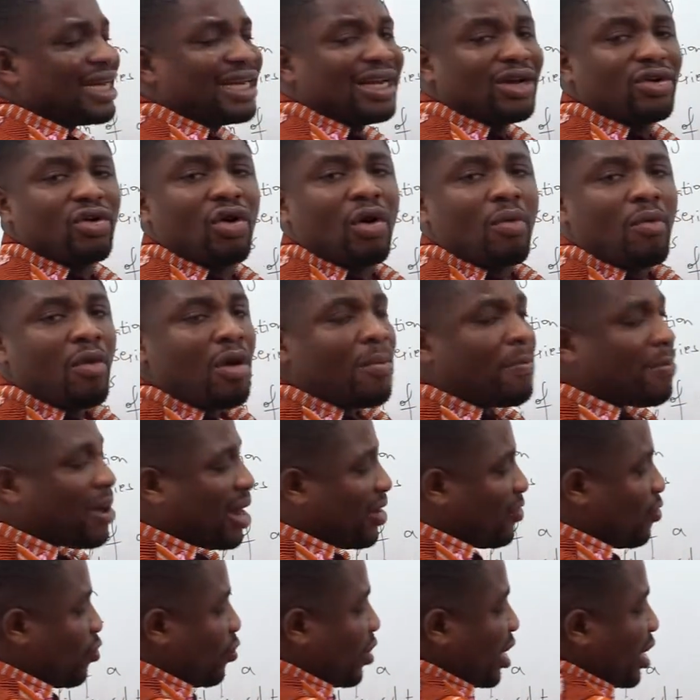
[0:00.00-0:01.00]
that the common
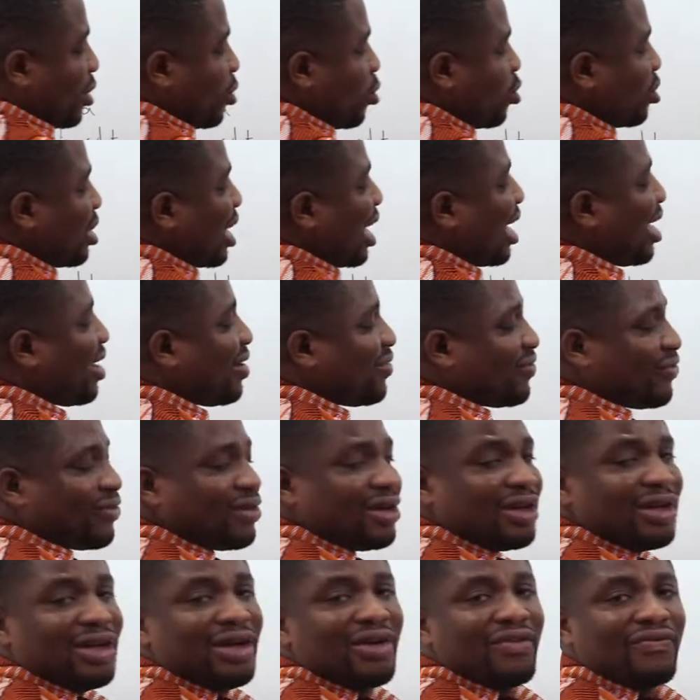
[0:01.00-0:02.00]
pathway would
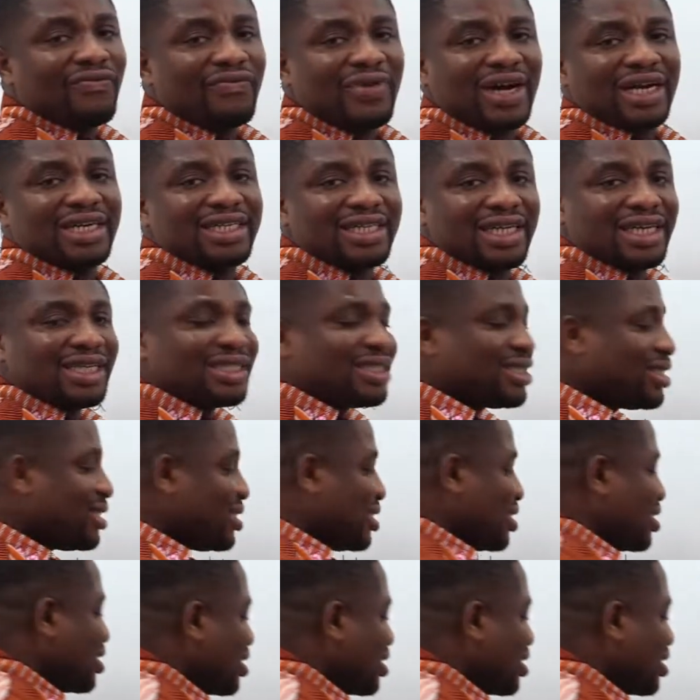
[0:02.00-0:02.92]
have factors